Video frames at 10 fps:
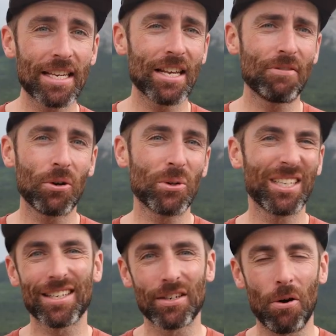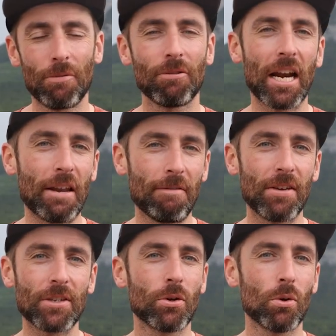is that, of course, it doesn't offer any
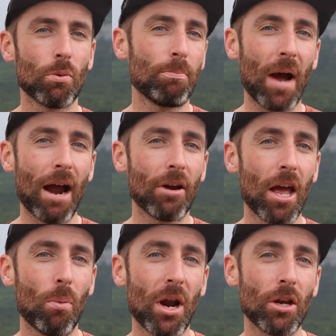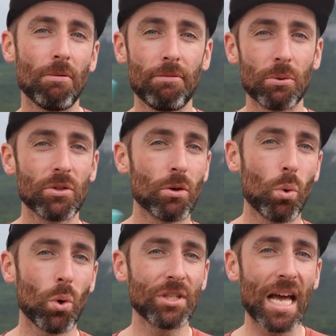physical barrier when you filter
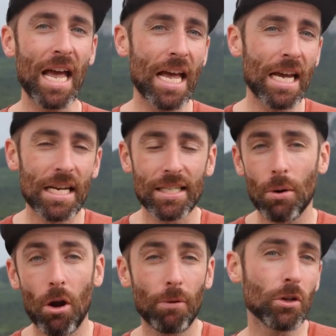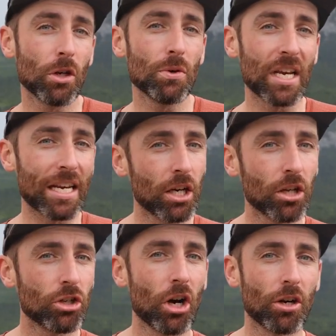water, so I often use it in
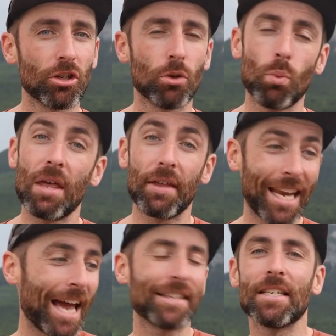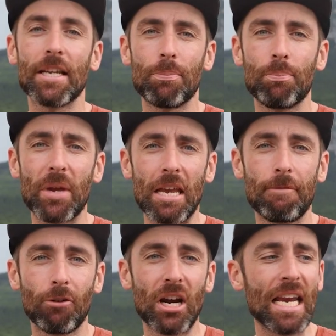conjunction with a Katadyn
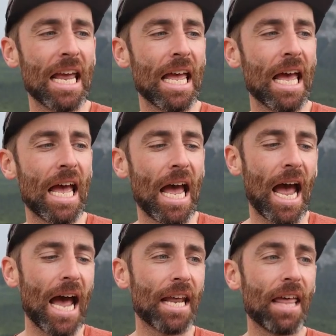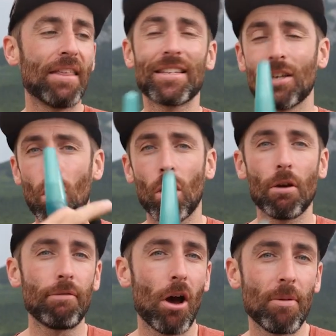B3, and this is a
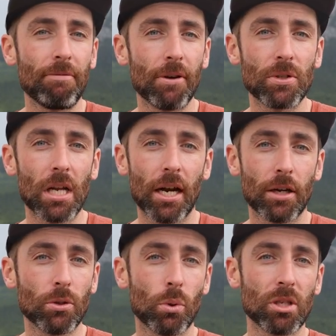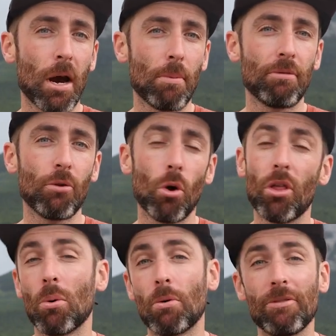hollow fiber filter like I talked about
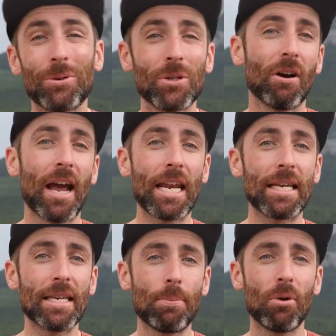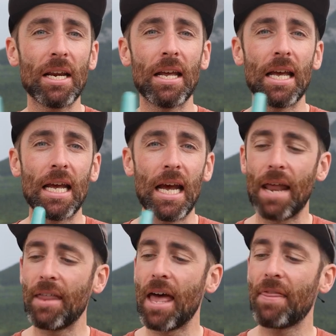before that will filter out any debris,
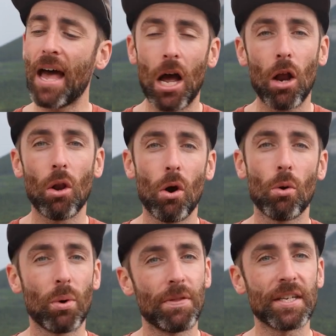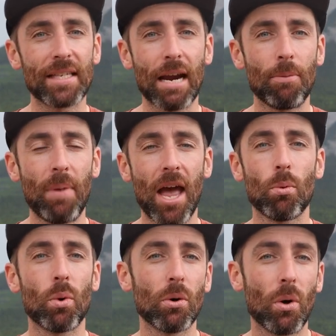and then that along with the
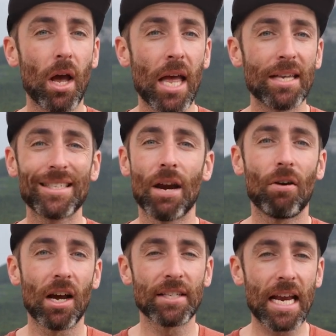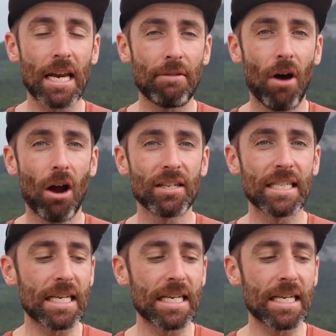Steripen will sterilize any viruses.